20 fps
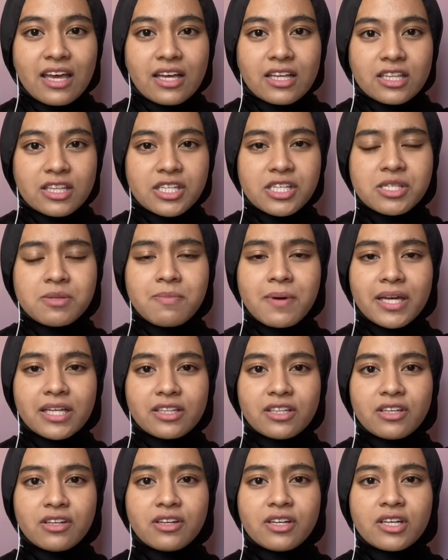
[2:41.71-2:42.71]
This
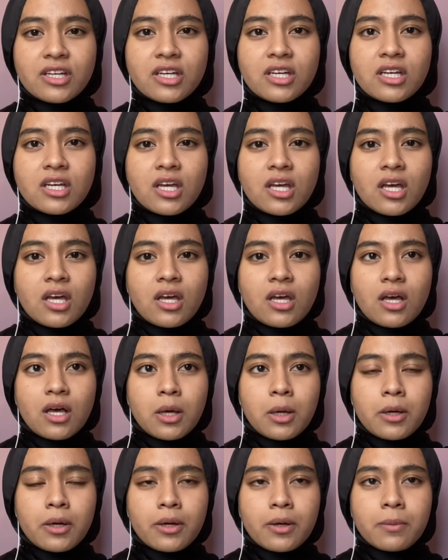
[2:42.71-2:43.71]
bacteria
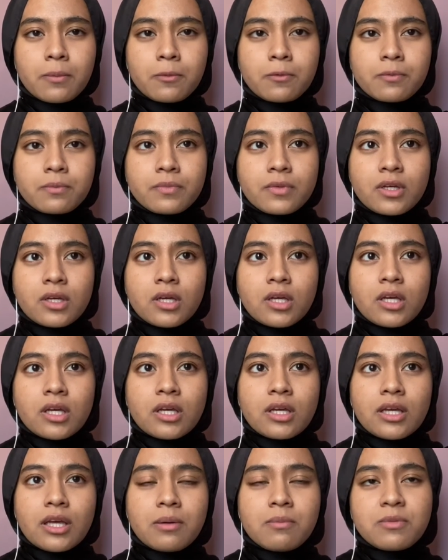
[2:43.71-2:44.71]

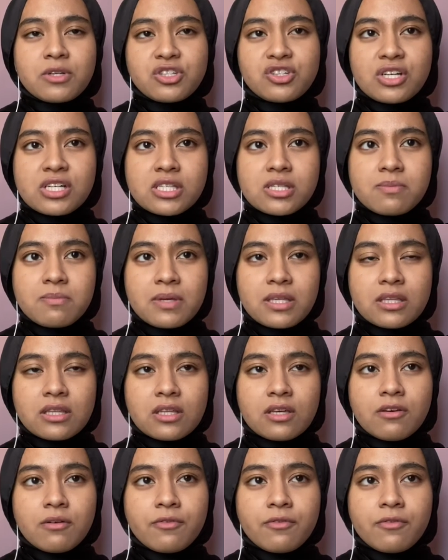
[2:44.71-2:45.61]
can be transmitted